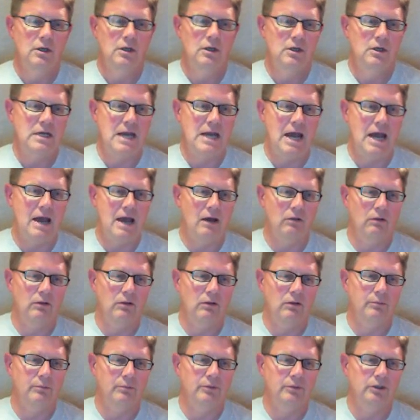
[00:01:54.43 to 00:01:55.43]
Now
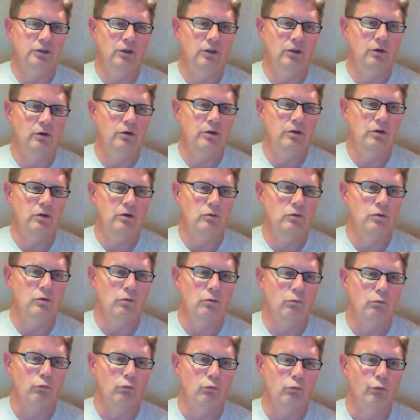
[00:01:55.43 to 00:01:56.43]
let me show you
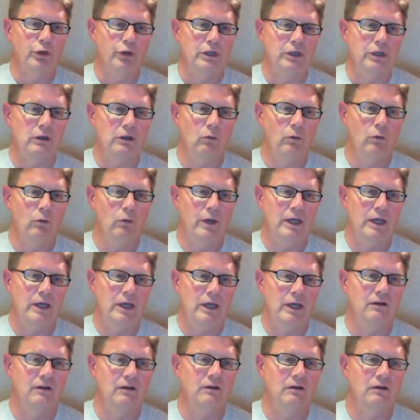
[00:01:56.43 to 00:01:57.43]
the real way
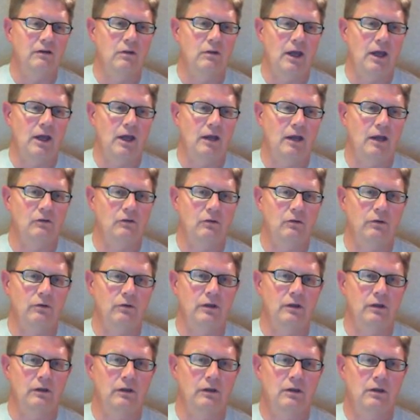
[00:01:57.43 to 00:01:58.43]
to do that
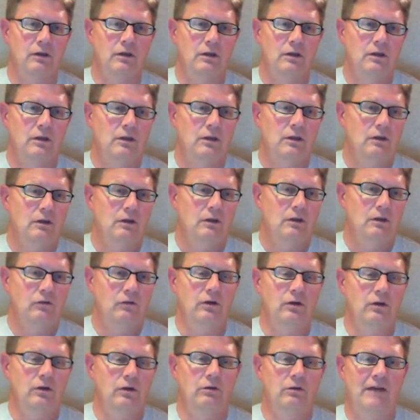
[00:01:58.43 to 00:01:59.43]
so
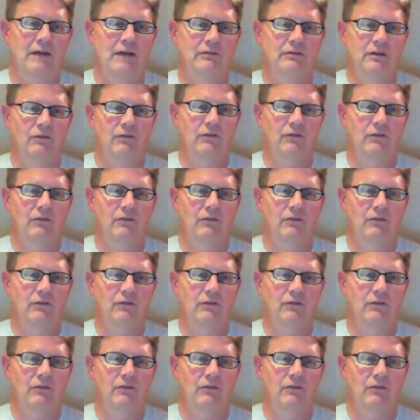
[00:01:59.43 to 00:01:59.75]
you don't have to